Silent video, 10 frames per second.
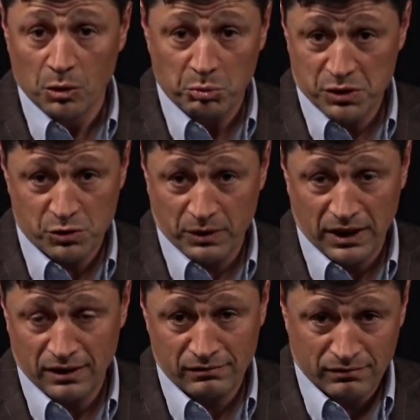
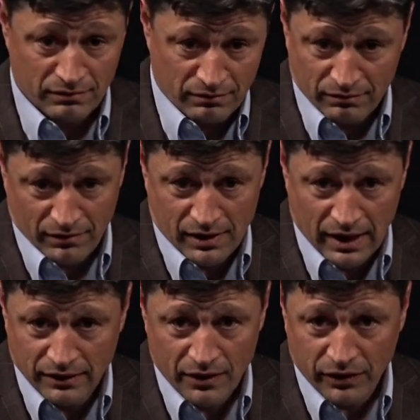between the
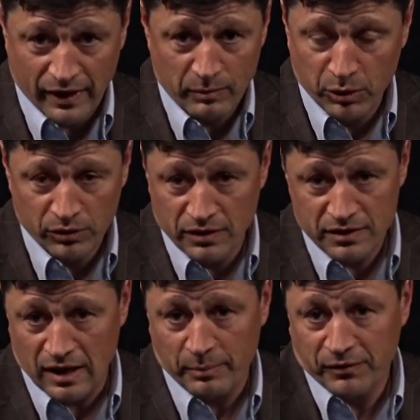end of the thigh bone and the
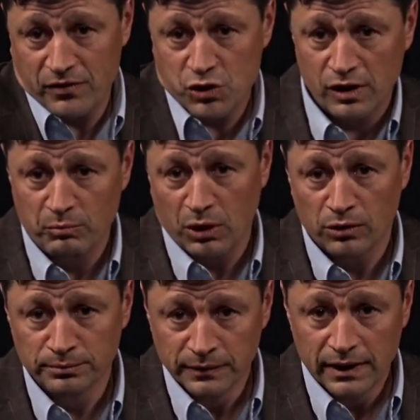top of the shin
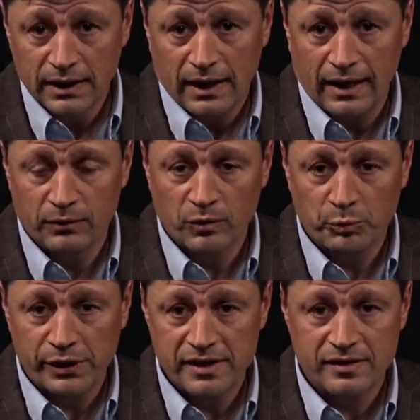bone and
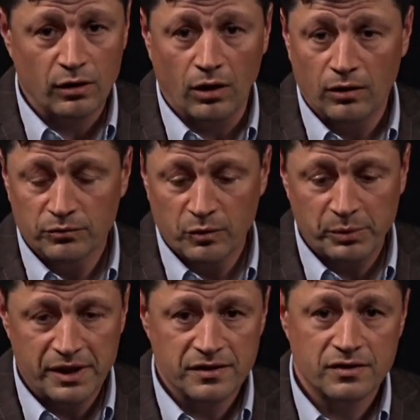replace it all.
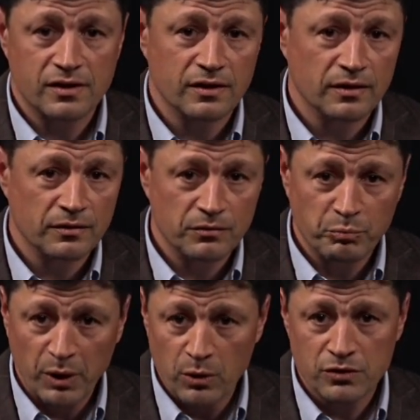Replace the
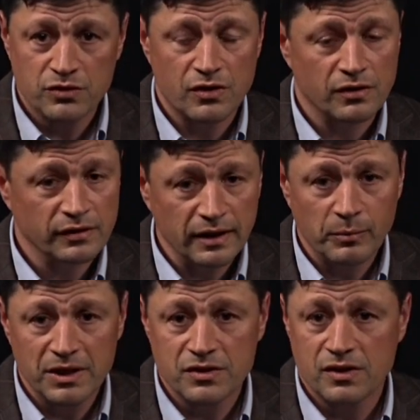bones, the
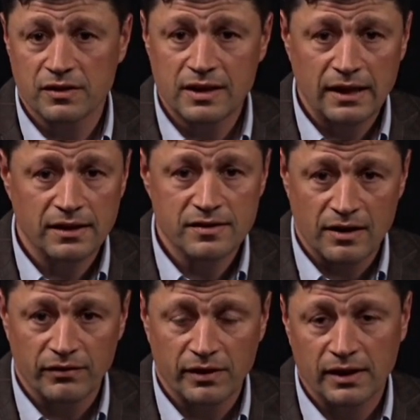ligaments, the tendons,
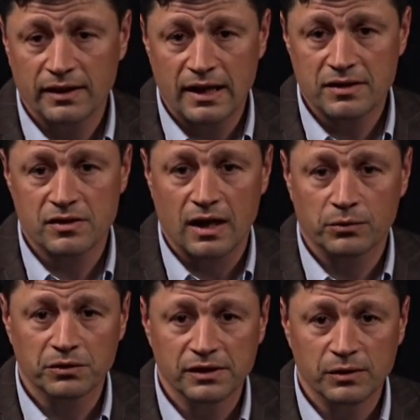everything. And that's
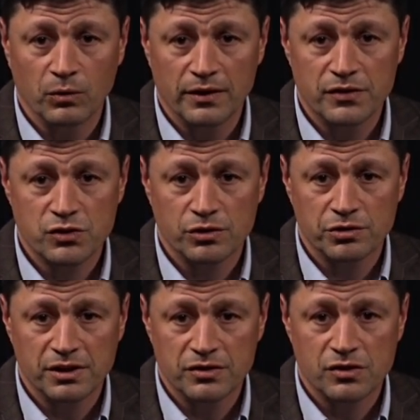not really what the
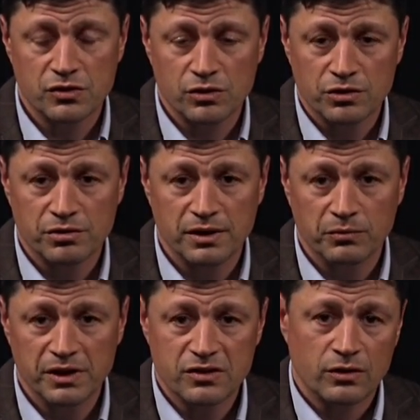surgery is. The surgery
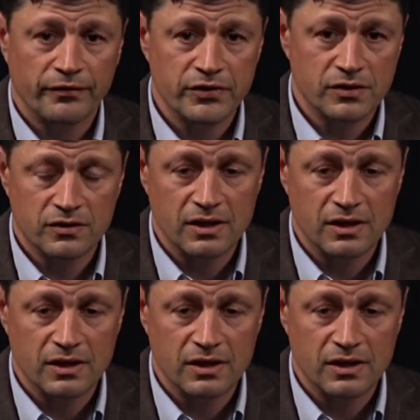resurfaces